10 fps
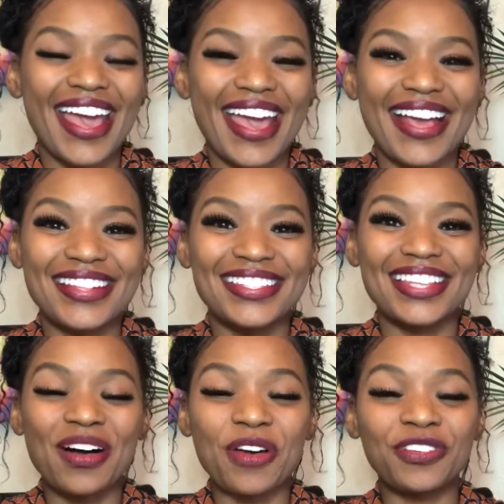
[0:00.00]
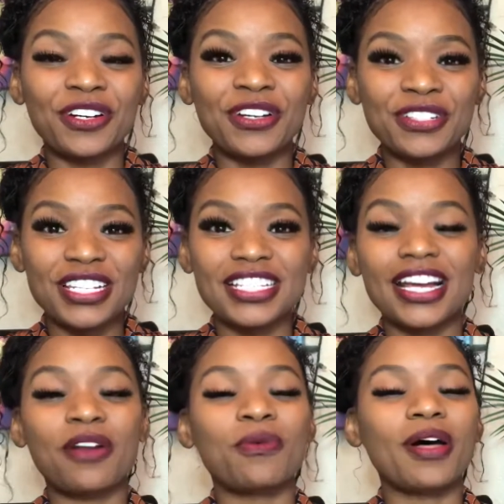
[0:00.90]
And so if you're new to the
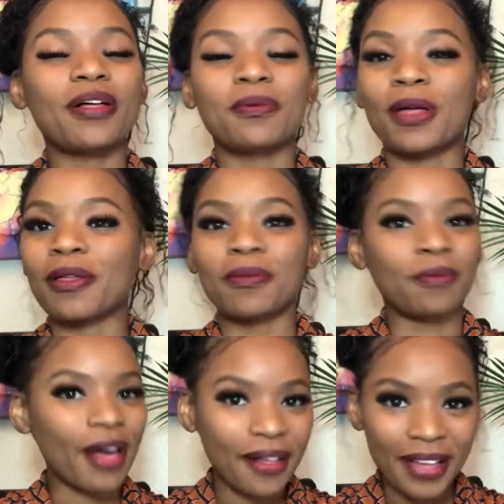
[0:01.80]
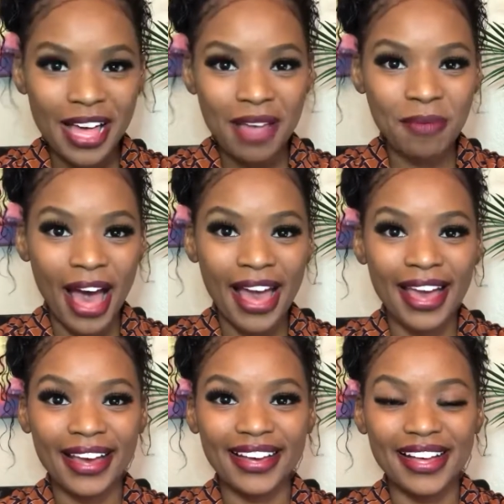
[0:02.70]
channel, welcome, welcome, welcome.
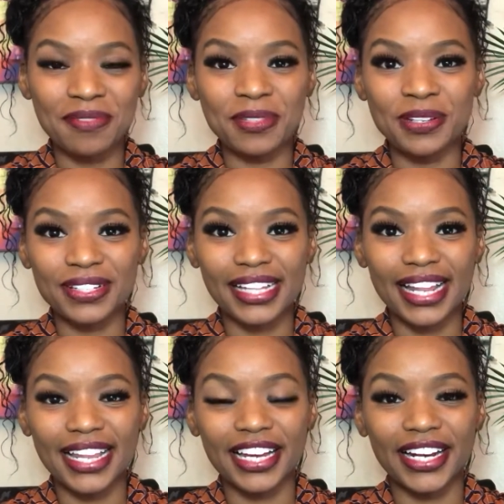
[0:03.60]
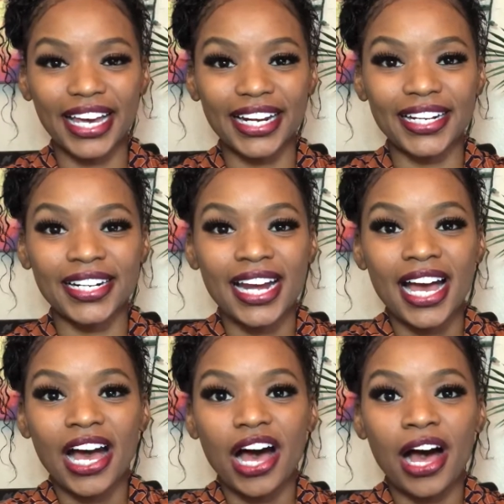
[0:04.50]
I am so excited that you're here.
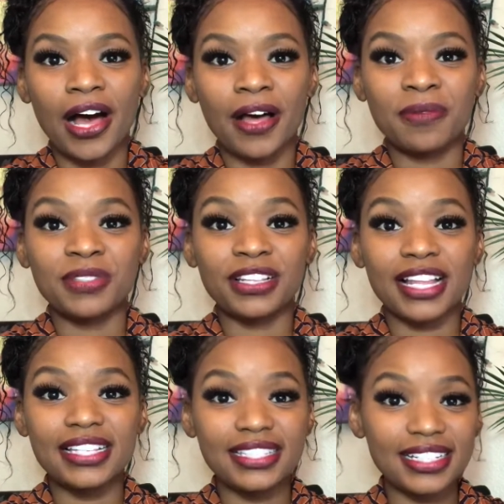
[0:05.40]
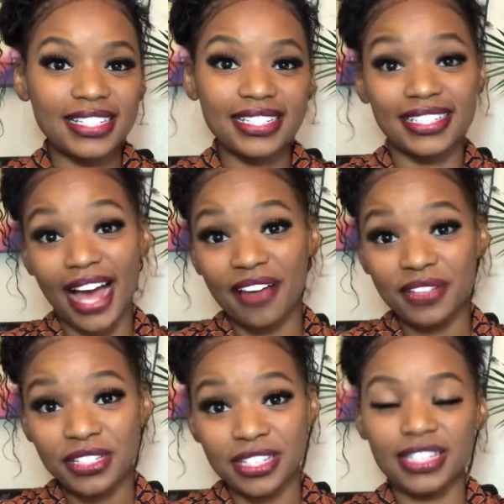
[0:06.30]
So let's just dive
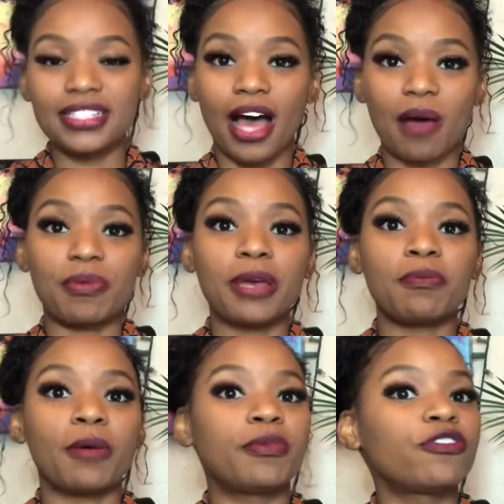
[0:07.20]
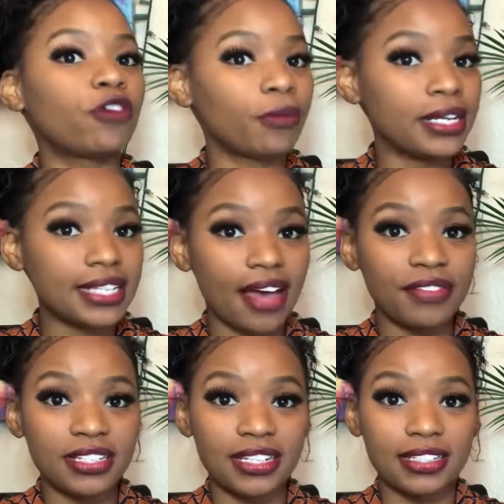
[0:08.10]
into the topic. But before we dive
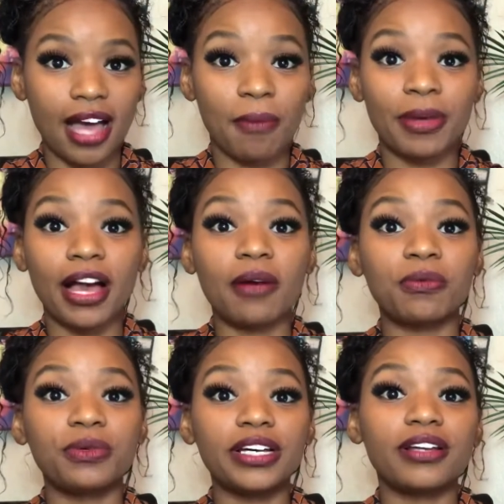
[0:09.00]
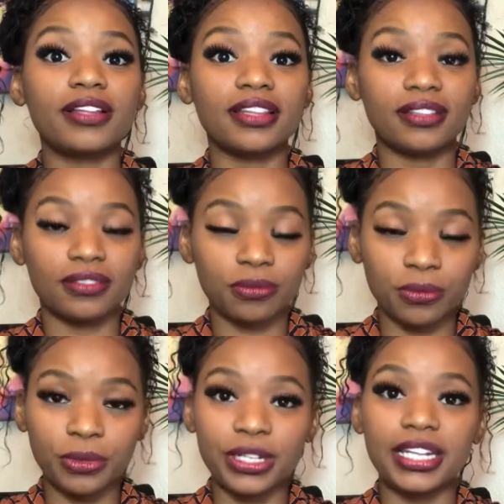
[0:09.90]
into the topic, I
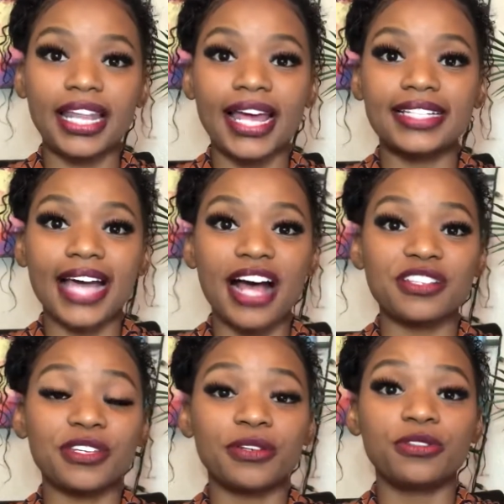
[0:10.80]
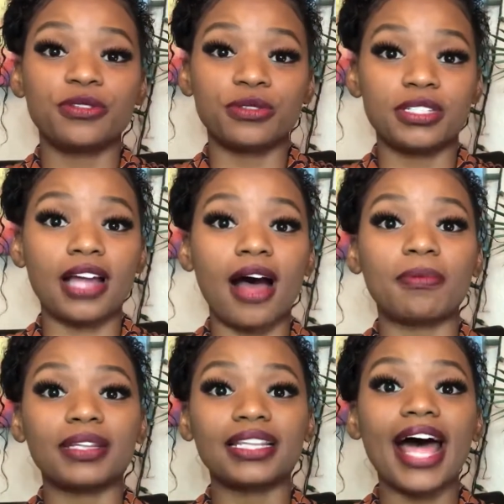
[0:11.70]
would like to ask you to stop,
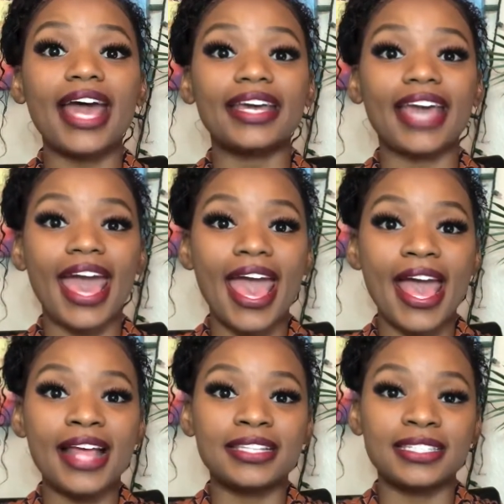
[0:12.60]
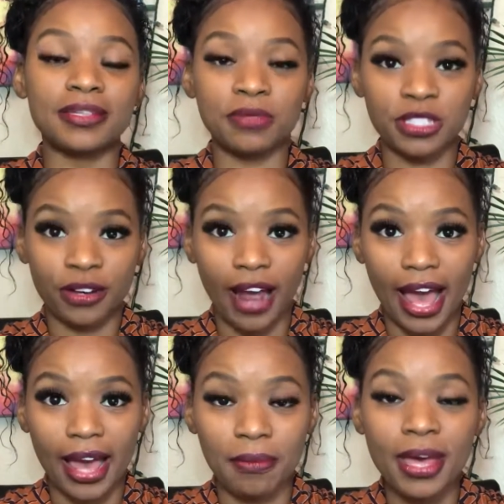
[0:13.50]
like, and
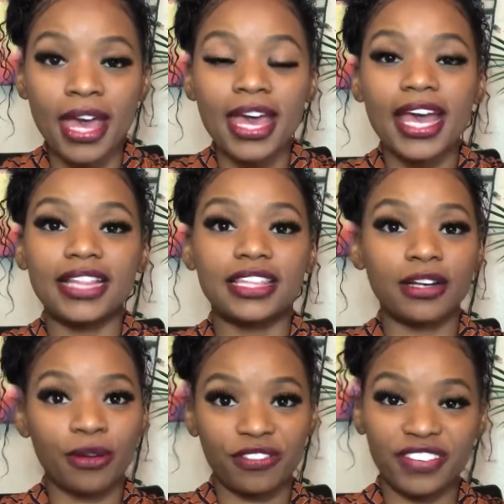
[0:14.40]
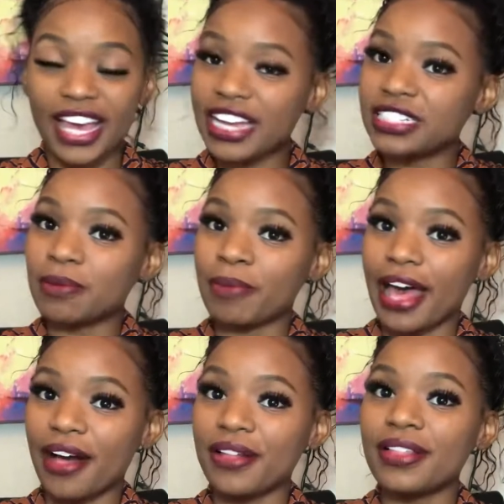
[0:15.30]
subscribe. Hit the notification
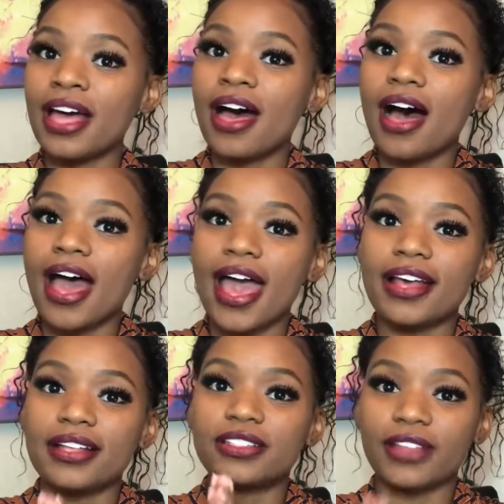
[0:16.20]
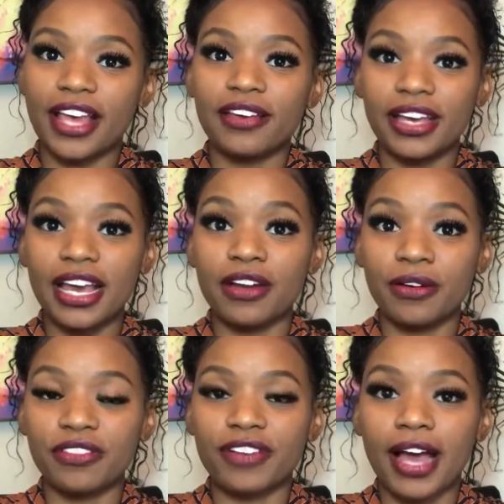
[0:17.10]
bell so that you can get
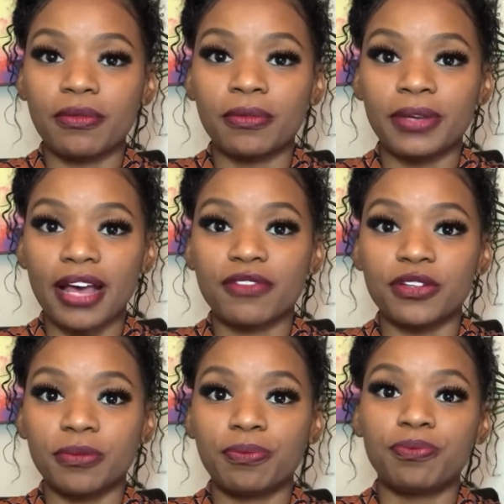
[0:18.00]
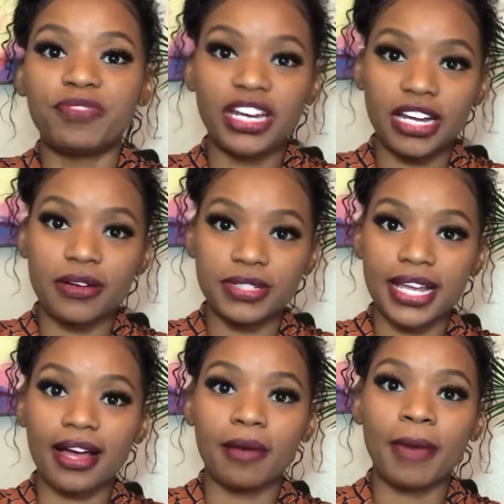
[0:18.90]
notified when we have new videos
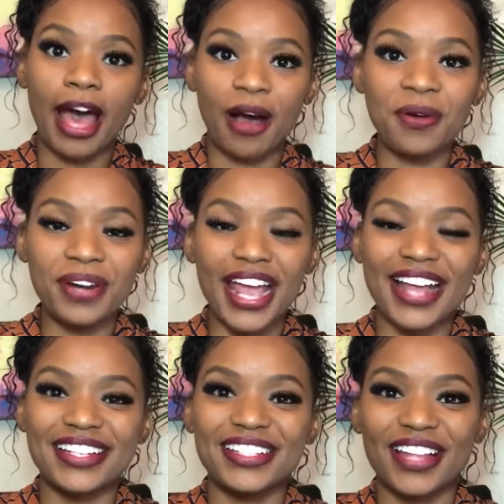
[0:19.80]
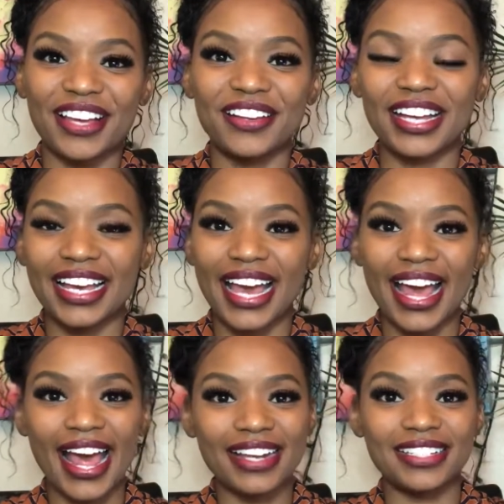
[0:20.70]
that come out, and so that you can
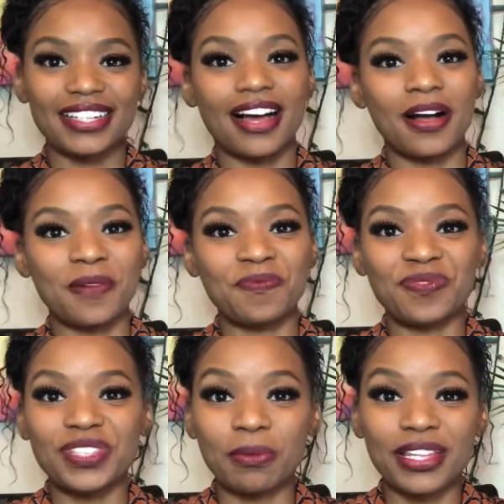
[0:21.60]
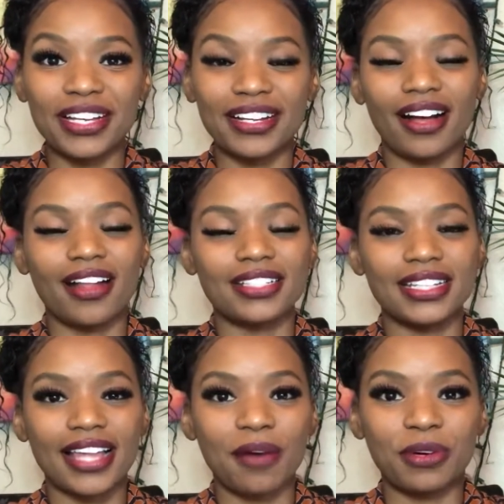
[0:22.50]
catch some of the good
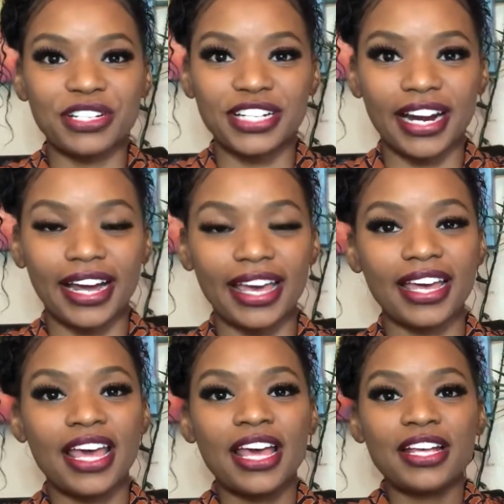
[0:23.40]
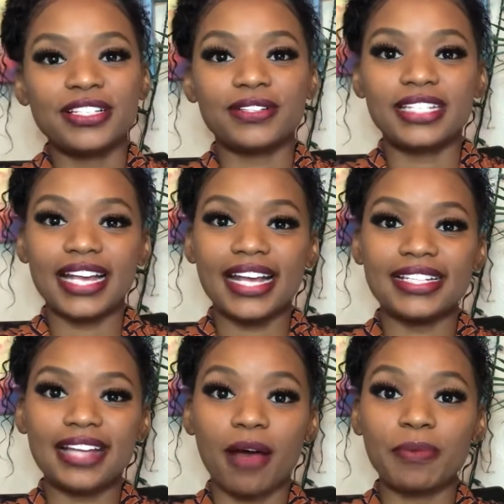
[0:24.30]
content that we're sharing. So today's
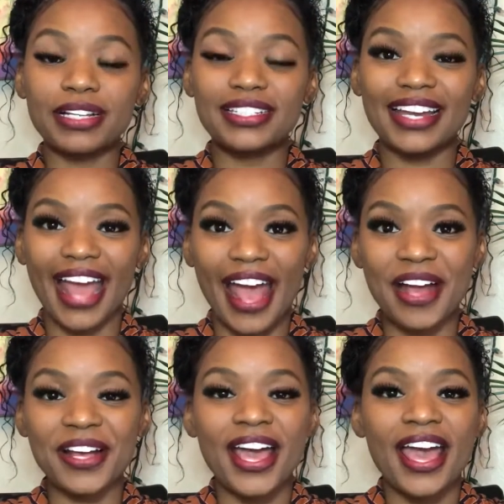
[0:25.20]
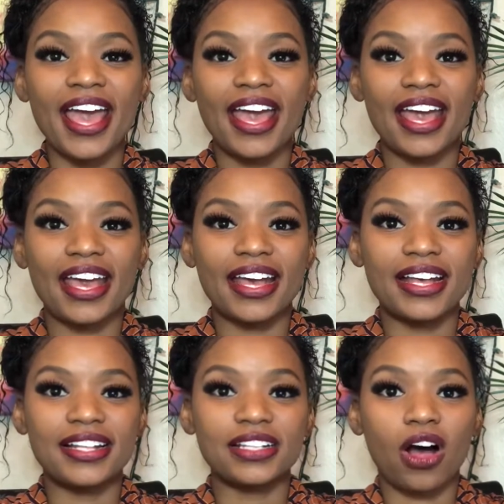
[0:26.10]
topic today
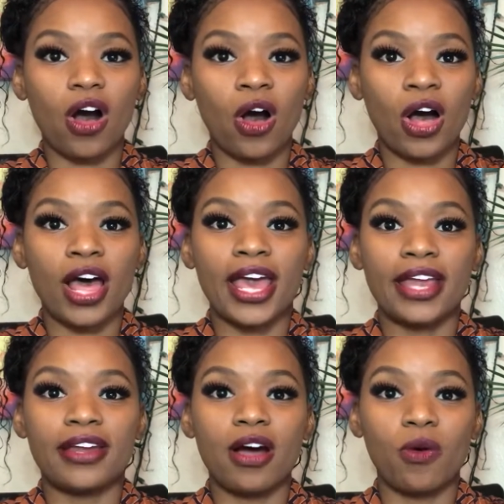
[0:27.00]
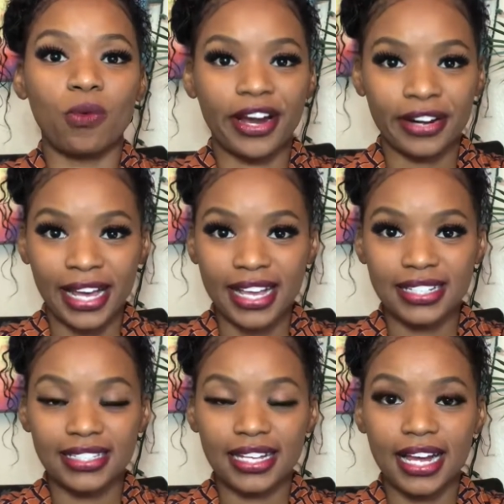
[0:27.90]
is on awareness.